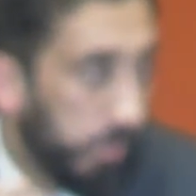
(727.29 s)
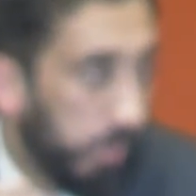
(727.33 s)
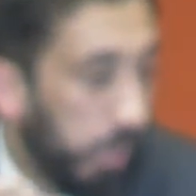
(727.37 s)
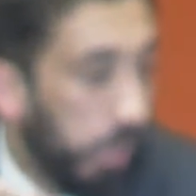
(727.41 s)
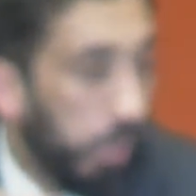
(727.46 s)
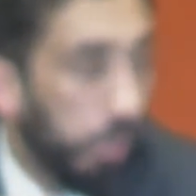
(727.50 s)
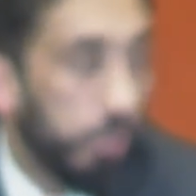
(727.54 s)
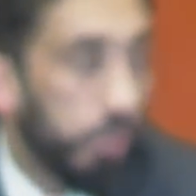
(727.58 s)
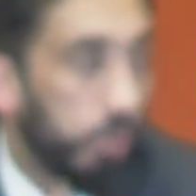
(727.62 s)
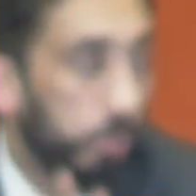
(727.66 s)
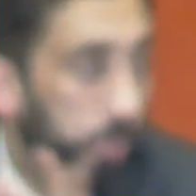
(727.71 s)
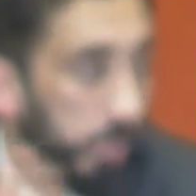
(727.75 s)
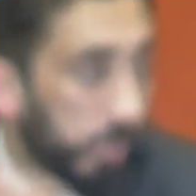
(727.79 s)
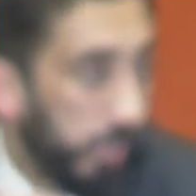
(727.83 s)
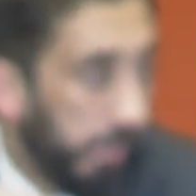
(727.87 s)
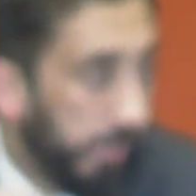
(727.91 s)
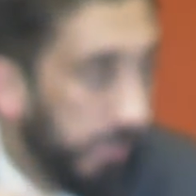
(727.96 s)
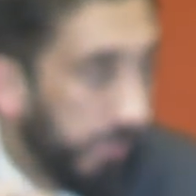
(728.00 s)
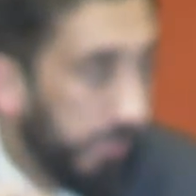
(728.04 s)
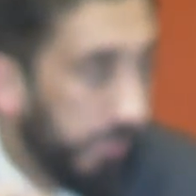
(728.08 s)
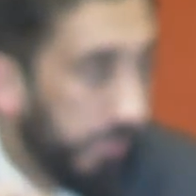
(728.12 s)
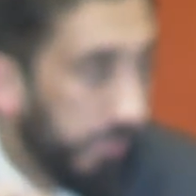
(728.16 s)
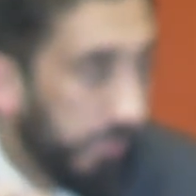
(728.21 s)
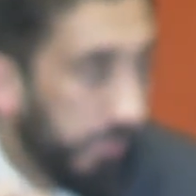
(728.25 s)
All human
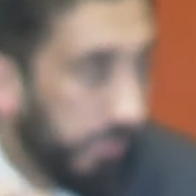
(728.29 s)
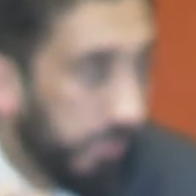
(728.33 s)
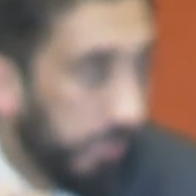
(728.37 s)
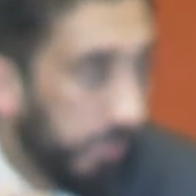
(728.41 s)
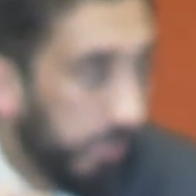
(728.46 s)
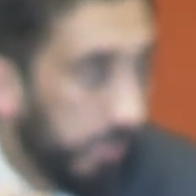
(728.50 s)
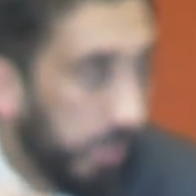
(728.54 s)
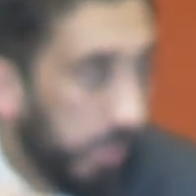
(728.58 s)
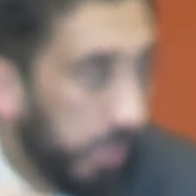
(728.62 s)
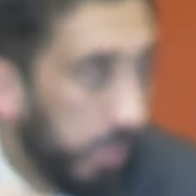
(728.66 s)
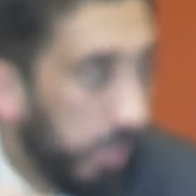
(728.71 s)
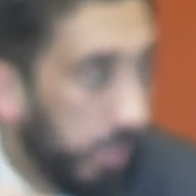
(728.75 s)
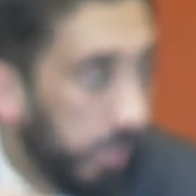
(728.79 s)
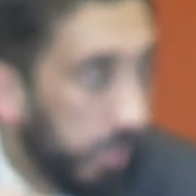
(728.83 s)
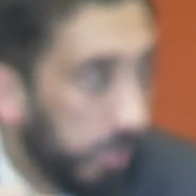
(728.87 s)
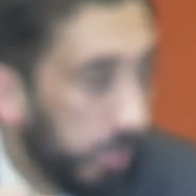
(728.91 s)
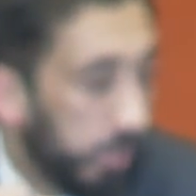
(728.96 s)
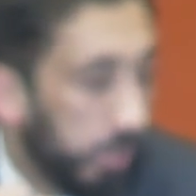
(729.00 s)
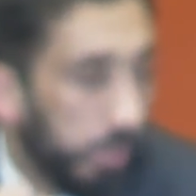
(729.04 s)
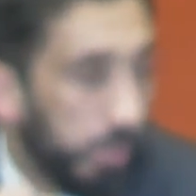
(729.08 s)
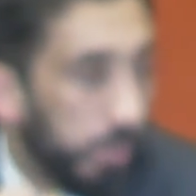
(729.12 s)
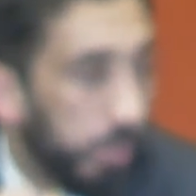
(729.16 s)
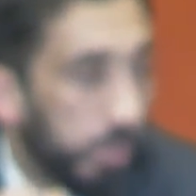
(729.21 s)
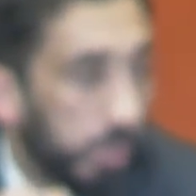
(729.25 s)
life.
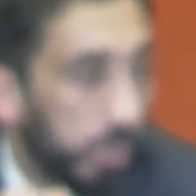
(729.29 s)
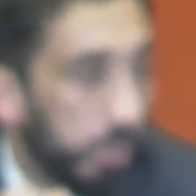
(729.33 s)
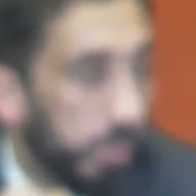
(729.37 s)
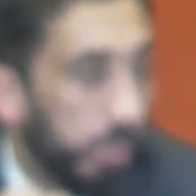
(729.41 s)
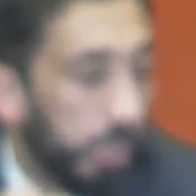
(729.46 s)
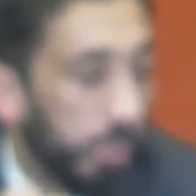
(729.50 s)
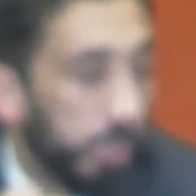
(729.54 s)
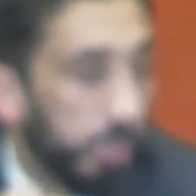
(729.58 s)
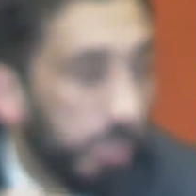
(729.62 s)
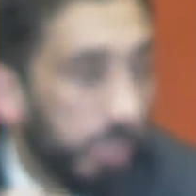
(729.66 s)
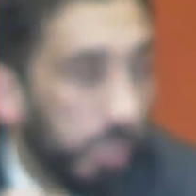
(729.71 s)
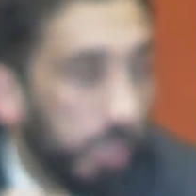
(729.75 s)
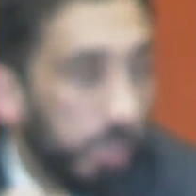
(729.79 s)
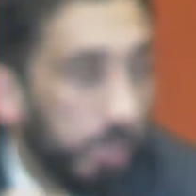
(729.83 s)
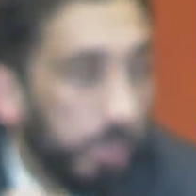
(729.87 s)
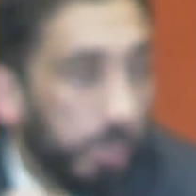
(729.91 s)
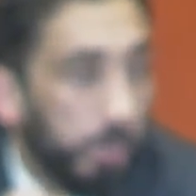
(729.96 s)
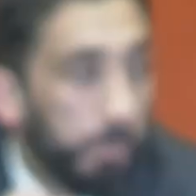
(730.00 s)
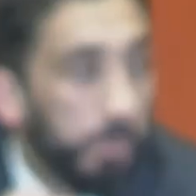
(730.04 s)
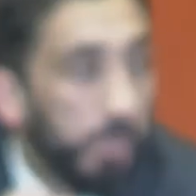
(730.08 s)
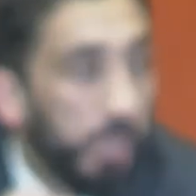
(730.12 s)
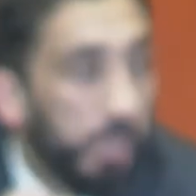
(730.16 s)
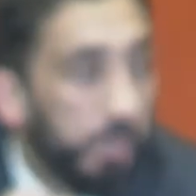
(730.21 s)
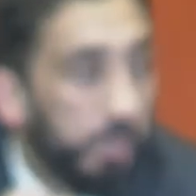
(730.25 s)

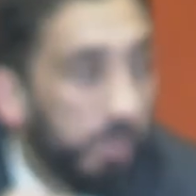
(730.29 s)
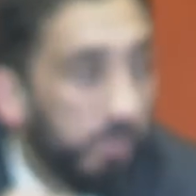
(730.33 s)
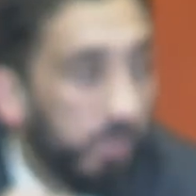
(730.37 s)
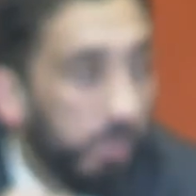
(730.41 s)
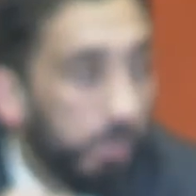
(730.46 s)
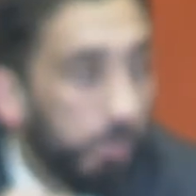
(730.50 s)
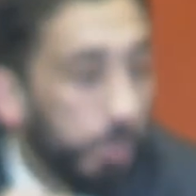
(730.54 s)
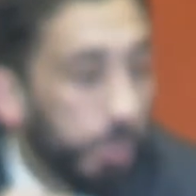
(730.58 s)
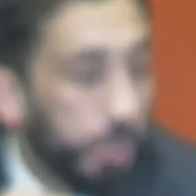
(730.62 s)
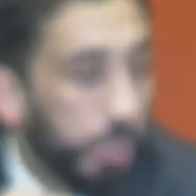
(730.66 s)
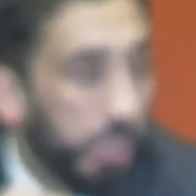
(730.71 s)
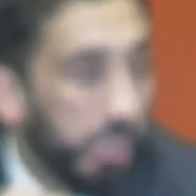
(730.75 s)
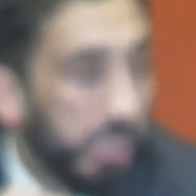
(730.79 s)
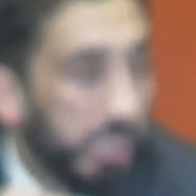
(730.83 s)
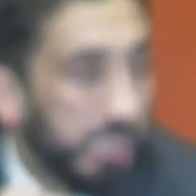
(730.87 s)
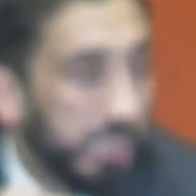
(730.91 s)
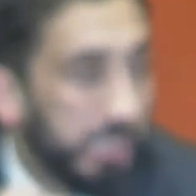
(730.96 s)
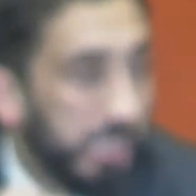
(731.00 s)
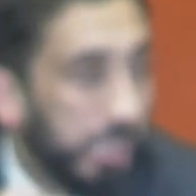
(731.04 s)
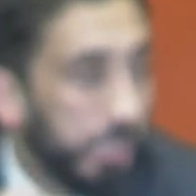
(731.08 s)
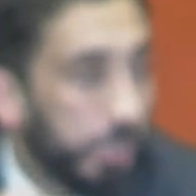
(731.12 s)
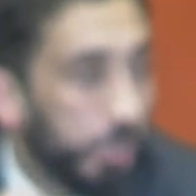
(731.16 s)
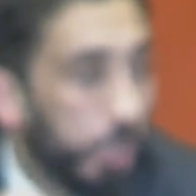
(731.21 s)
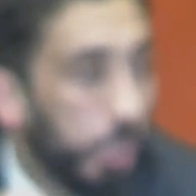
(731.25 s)
The blood of a mushrik is
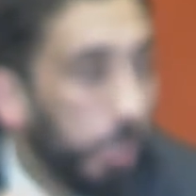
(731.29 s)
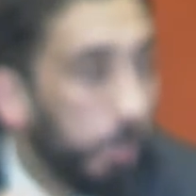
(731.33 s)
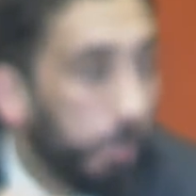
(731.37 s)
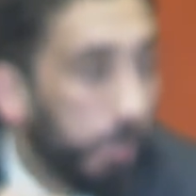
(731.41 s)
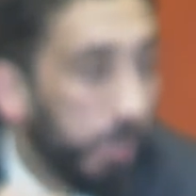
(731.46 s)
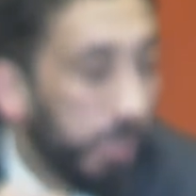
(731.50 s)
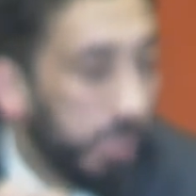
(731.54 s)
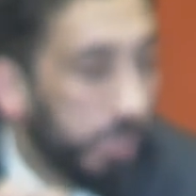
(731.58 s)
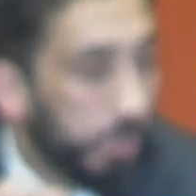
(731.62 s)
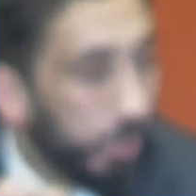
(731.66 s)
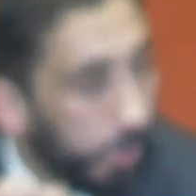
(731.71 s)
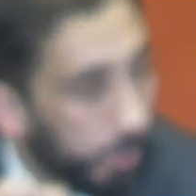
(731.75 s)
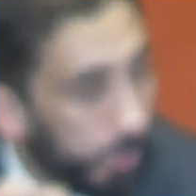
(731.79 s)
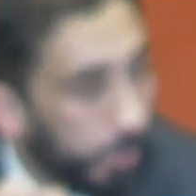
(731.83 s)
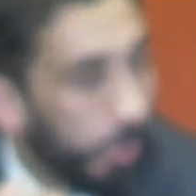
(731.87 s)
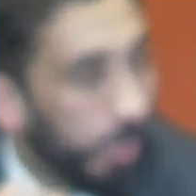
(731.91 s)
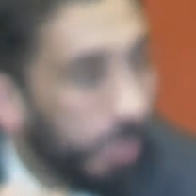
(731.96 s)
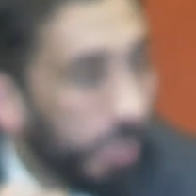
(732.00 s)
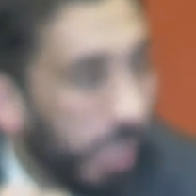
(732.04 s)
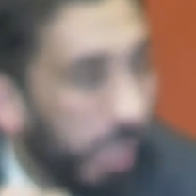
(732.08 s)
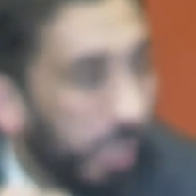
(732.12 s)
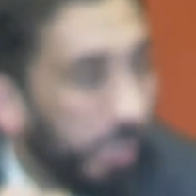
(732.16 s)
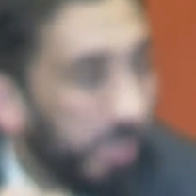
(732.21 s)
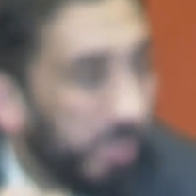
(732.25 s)
not cheaper. It's also a
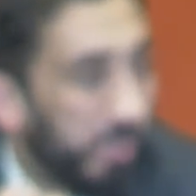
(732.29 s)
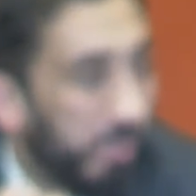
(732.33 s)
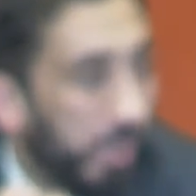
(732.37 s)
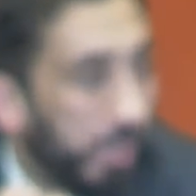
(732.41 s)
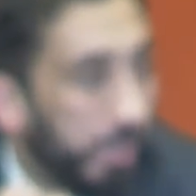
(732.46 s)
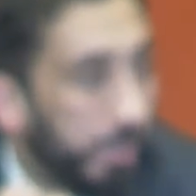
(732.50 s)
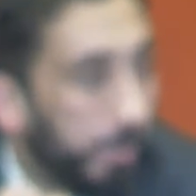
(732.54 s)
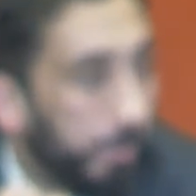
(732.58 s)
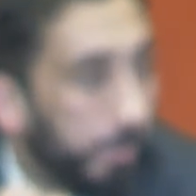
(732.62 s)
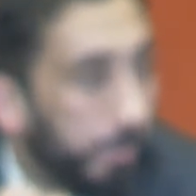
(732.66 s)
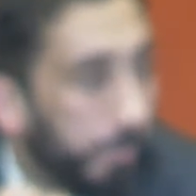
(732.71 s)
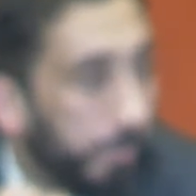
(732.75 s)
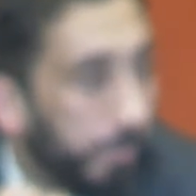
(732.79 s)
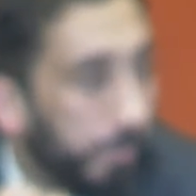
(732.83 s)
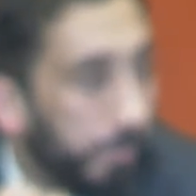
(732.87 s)
child of Adam.